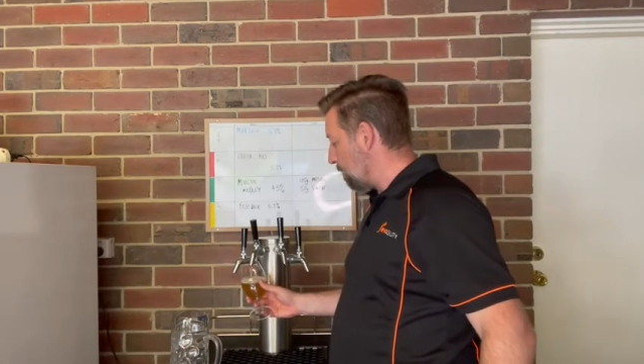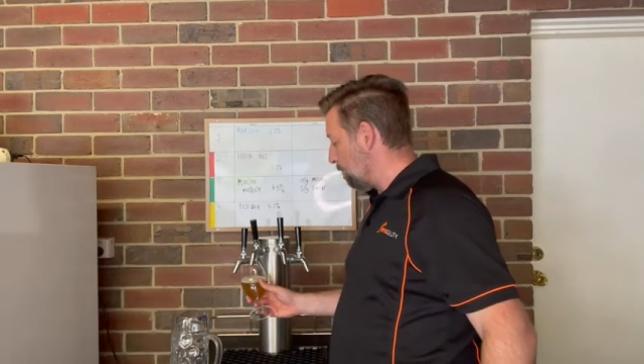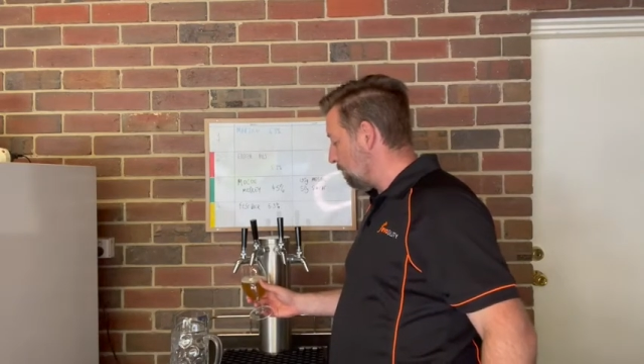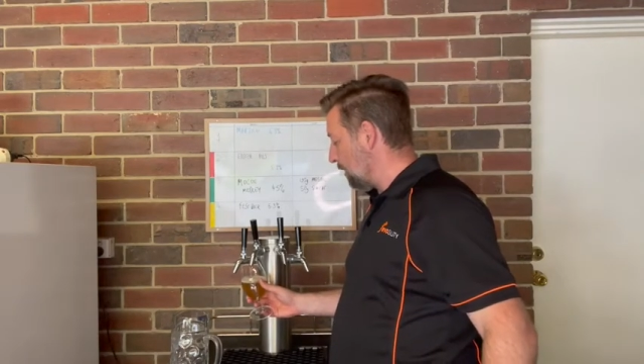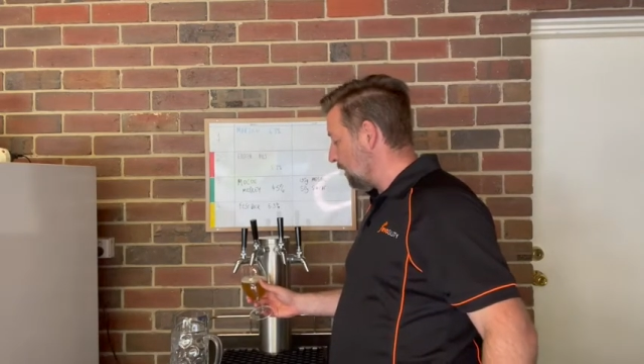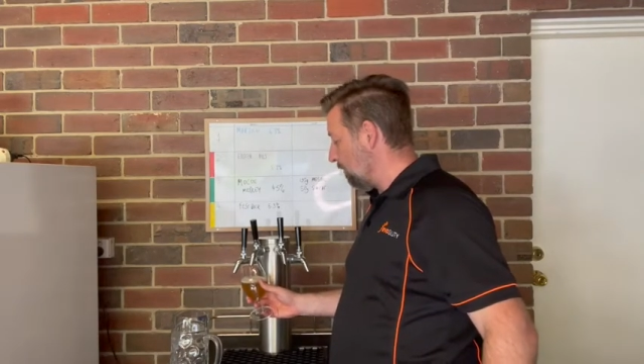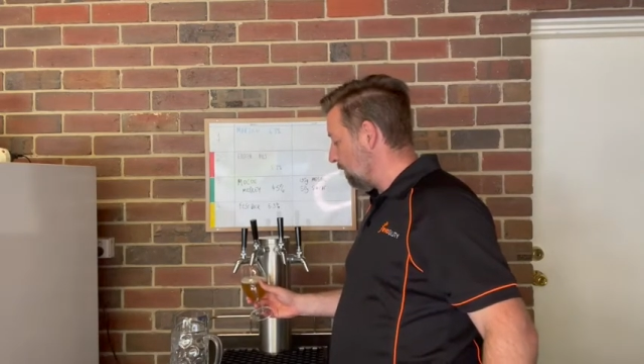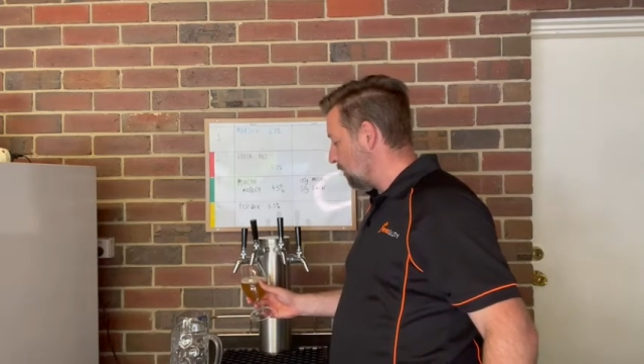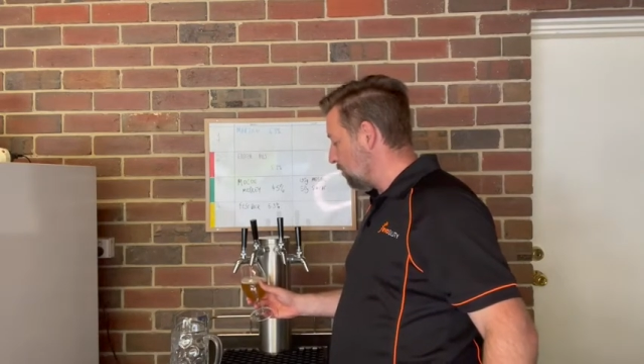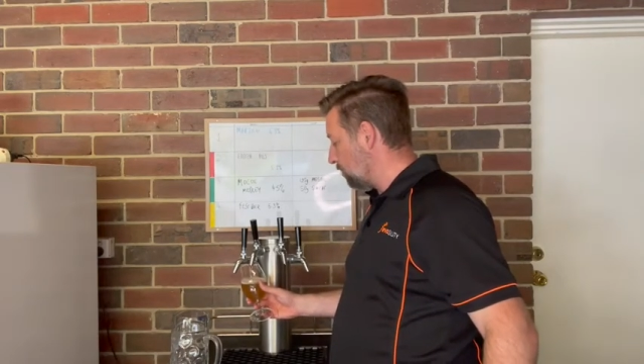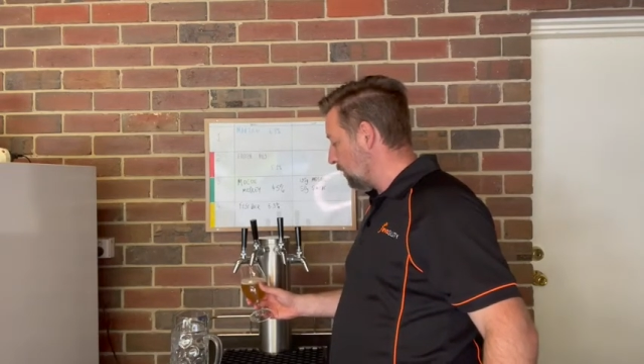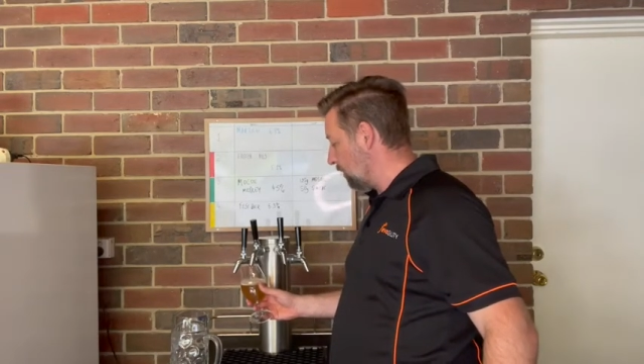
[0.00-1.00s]
but
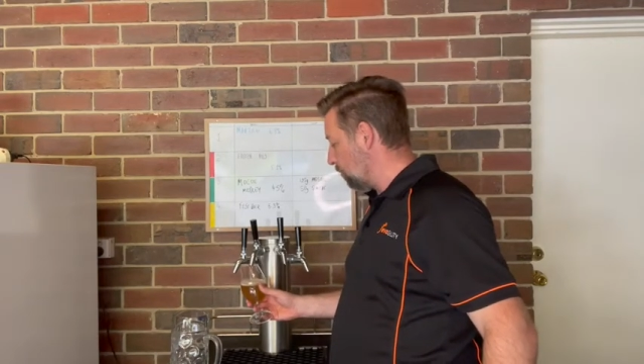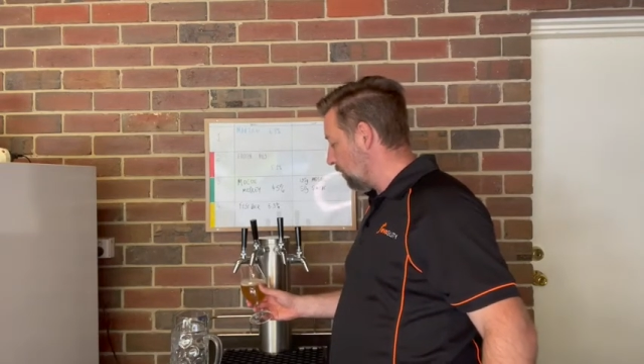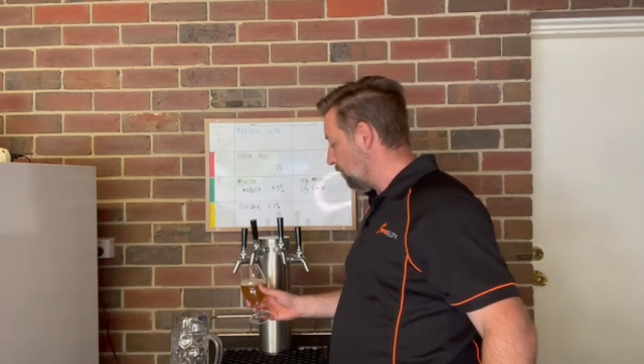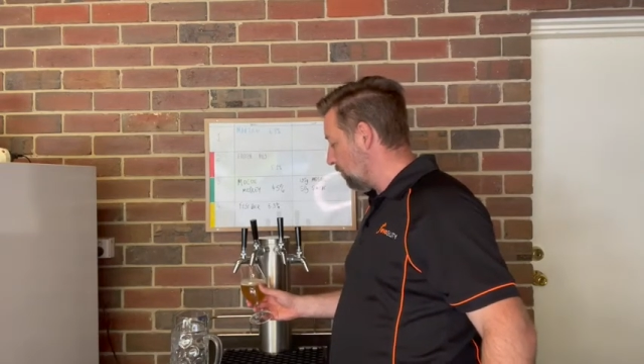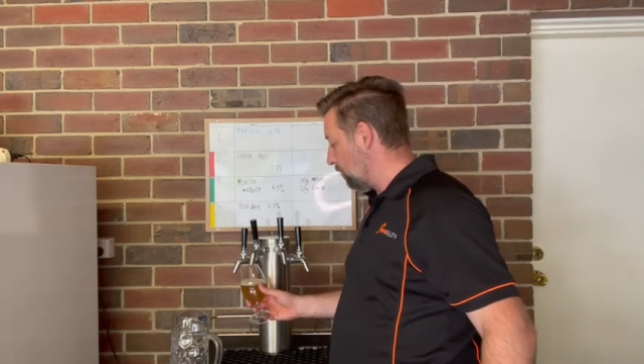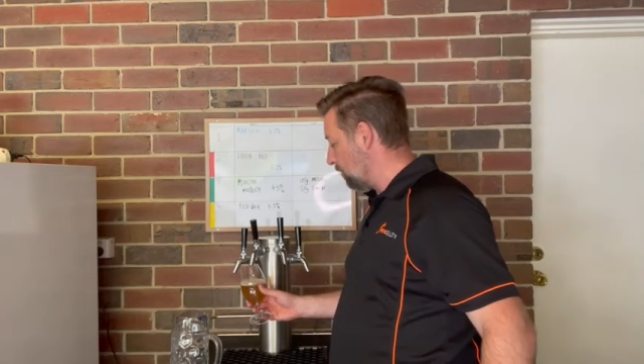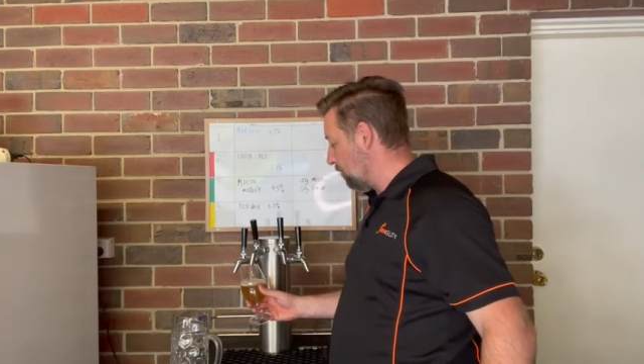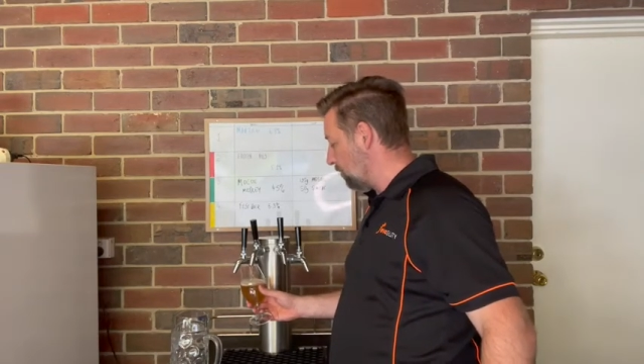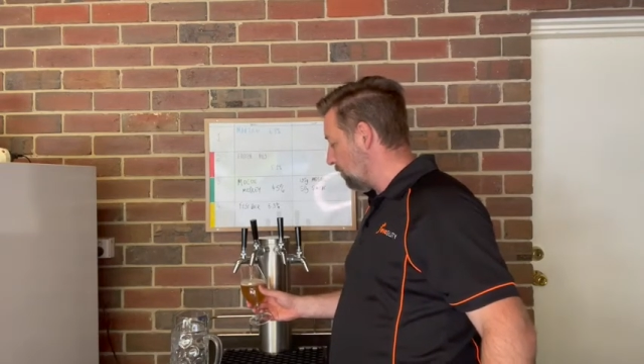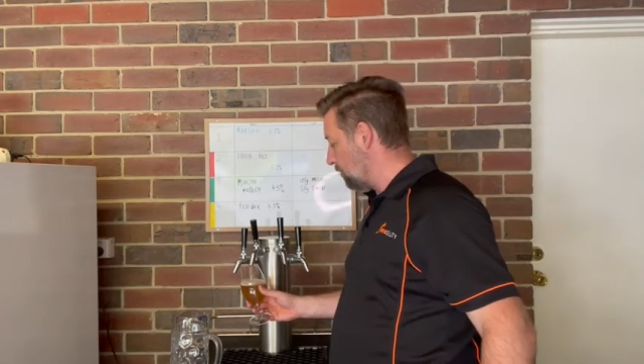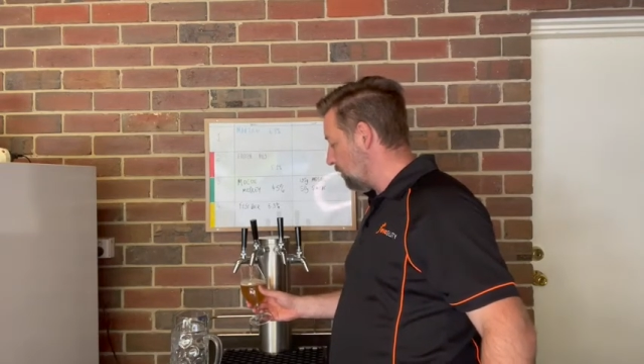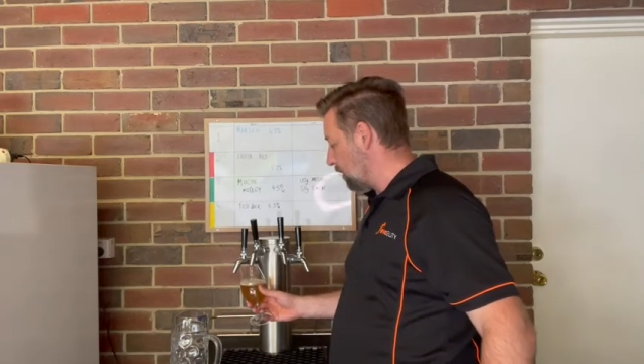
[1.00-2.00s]
eventually it will
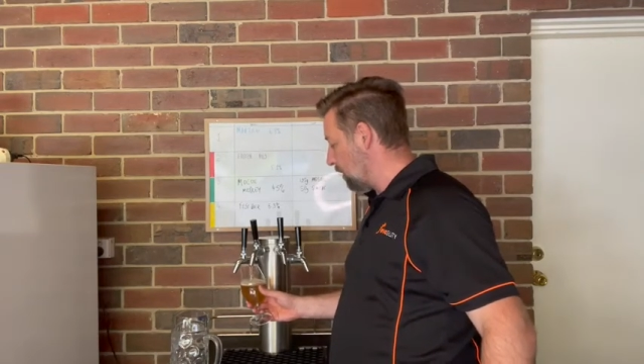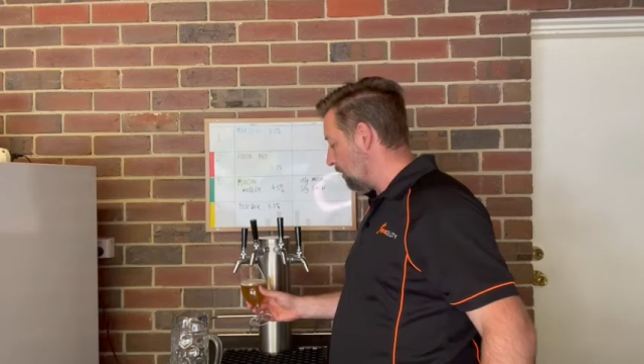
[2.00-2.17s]
do so.